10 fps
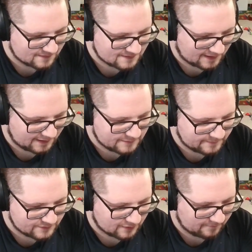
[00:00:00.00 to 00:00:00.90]
this 10
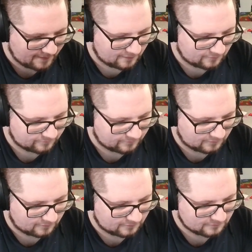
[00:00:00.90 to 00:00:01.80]
HP Charmander
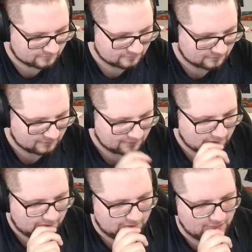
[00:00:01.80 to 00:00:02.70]
for
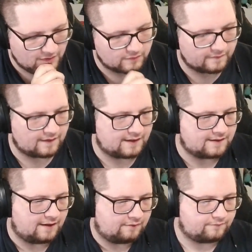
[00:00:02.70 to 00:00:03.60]
longer than I
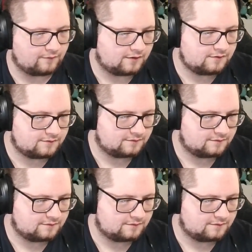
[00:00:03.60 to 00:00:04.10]
care for.